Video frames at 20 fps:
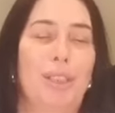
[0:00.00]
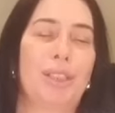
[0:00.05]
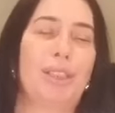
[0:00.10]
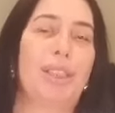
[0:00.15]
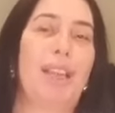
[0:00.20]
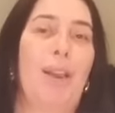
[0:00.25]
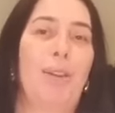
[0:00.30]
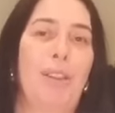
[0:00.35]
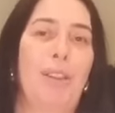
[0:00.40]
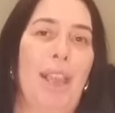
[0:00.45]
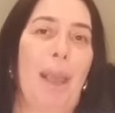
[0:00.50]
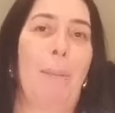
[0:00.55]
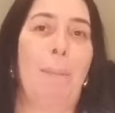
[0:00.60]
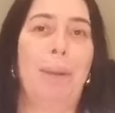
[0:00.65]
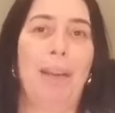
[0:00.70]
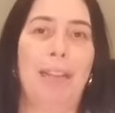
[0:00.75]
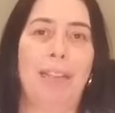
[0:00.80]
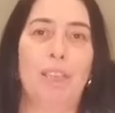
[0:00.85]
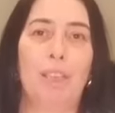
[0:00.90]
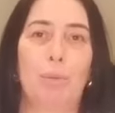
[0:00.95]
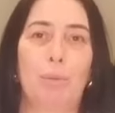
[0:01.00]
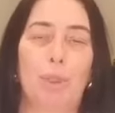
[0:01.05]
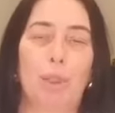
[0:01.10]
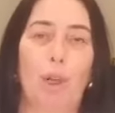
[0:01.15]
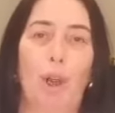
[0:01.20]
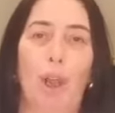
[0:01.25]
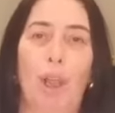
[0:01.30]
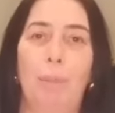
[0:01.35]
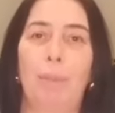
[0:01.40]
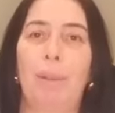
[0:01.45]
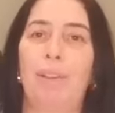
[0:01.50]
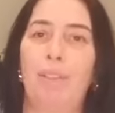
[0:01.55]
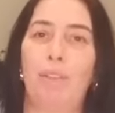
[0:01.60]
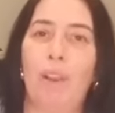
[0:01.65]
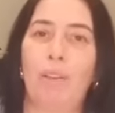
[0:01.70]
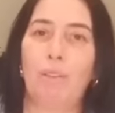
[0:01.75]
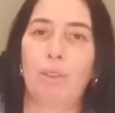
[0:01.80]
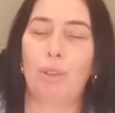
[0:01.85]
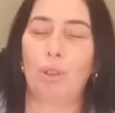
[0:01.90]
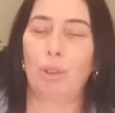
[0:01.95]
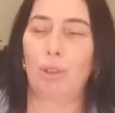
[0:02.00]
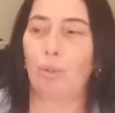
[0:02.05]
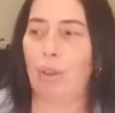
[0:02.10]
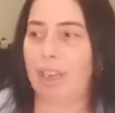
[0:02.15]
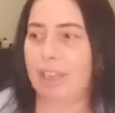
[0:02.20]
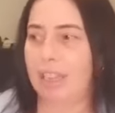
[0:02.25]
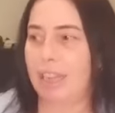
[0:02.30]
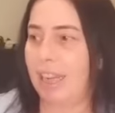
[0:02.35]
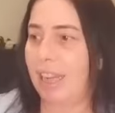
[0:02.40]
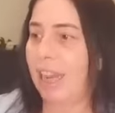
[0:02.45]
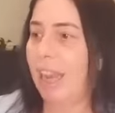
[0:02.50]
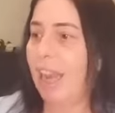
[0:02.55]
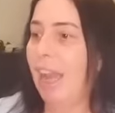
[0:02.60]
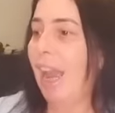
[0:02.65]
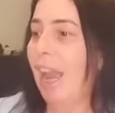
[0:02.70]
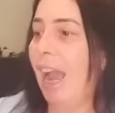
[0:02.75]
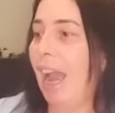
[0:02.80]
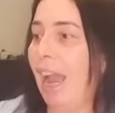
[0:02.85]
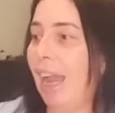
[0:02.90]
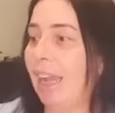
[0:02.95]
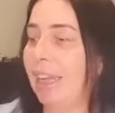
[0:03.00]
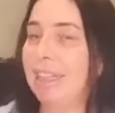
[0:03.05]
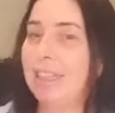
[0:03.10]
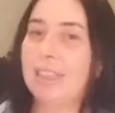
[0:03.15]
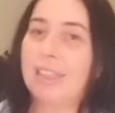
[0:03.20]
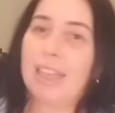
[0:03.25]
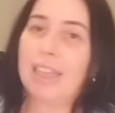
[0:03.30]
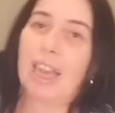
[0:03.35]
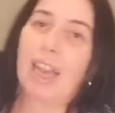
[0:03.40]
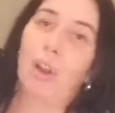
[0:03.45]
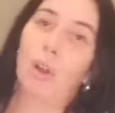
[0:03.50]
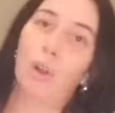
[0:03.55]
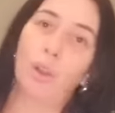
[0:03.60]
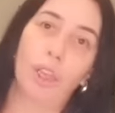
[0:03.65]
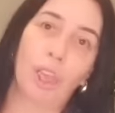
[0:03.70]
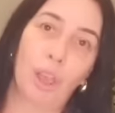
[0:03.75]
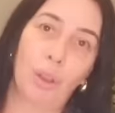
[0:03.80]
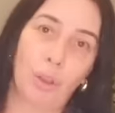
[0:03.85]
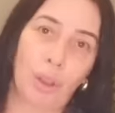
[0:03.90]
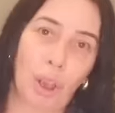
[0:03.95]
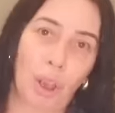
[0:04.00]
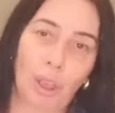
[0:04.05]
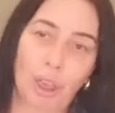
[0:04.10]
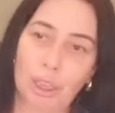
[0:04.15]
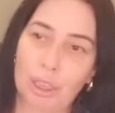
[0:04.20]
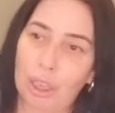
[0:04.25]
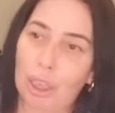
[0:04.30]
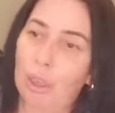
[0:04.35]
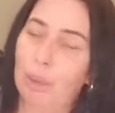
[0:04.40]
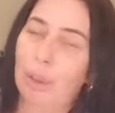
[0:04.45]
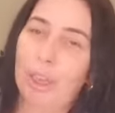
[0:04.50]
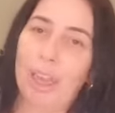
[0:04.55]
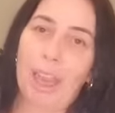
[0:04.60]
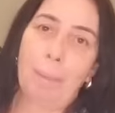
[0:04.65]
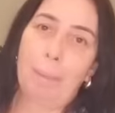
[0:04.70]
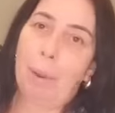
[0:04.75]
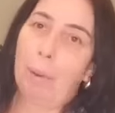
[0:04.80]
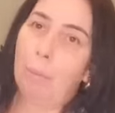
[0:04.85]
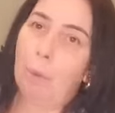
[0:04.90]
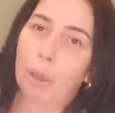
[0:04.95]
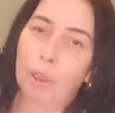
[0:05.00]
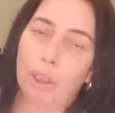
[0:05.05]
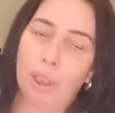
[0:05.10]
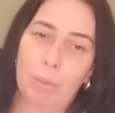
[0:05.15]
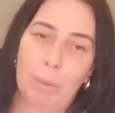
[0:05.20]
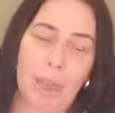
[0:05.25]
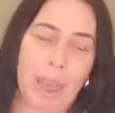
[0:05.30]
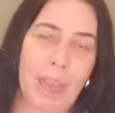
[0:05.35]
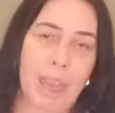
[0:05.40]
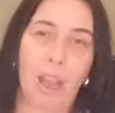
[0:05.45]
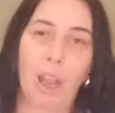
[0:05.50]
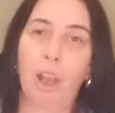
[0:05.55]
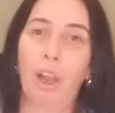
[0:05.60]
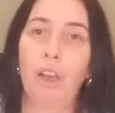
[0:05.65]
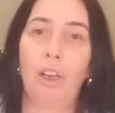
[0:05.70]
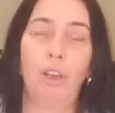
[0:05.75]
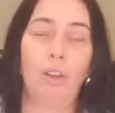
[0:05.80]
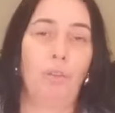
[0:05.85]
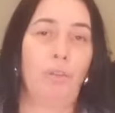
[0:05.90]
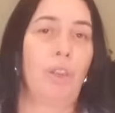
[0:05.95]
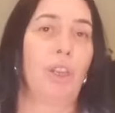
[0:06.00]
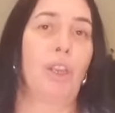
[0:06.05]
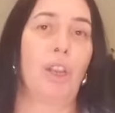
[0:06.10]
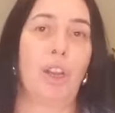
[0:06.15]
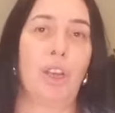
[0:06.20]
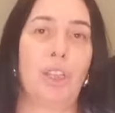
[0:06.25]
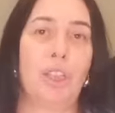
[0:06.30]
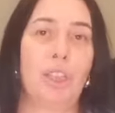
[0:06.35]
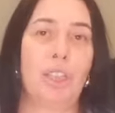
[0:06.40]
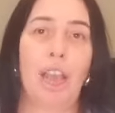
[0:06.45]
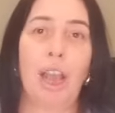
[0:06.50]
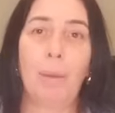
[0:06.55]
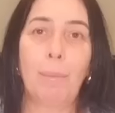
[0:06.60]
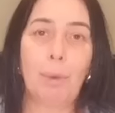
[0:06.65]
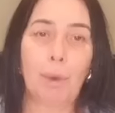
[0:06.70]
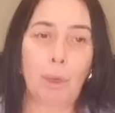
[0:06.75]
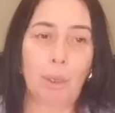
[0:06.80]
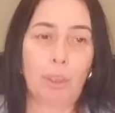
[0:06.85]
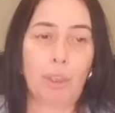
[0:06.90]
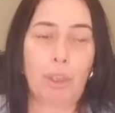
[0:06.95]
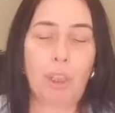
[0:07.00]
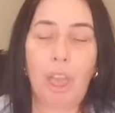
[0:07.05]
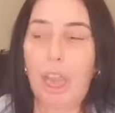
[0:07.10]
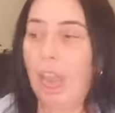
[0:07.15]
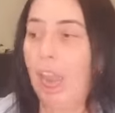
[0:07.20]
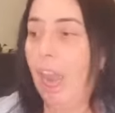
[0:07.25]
So yeah, please subscribe if you haven't already, and all you guys who keep on watching me, I love you guys so much.